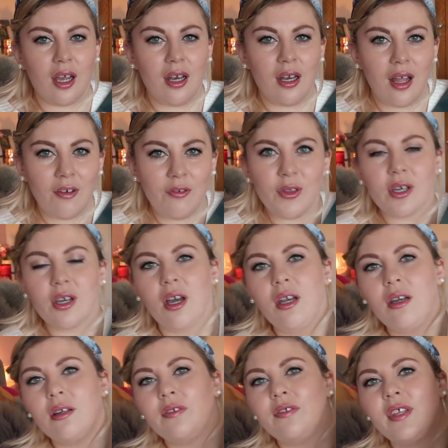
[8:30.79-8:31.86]
I love the
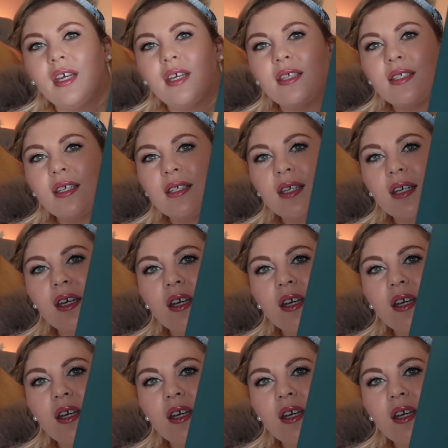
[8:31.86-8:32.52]
colour of this. It's like